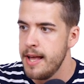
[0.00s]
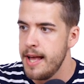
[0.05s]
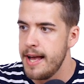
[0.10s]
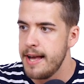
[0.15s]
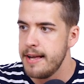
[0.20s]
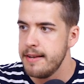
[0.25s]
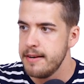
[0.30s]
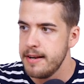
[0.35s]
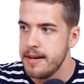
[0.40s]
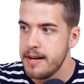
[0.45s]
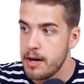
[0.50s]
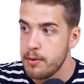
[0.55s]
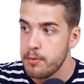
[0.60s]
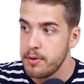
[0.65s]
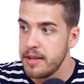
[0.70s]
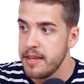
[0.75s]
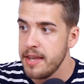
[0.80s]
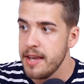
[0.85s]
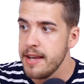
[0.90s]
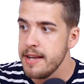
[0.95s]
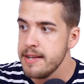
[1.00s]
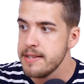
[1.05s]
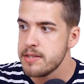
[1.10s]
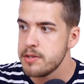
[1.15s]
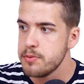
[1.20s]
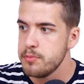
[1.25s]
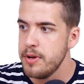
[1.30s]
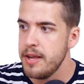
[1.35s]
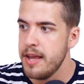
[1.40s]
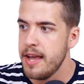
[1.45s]
And in our
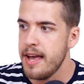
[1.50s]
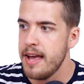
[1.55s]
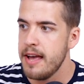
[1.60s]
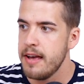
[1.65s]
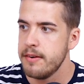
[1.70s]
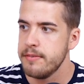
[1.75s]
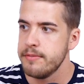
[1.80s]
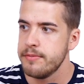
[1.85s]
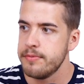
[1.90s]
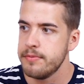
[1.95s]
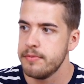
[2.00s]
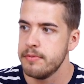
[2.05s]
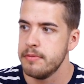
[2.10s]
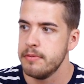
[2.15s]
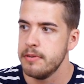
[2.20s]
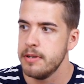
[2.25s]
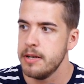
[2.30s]
case, we have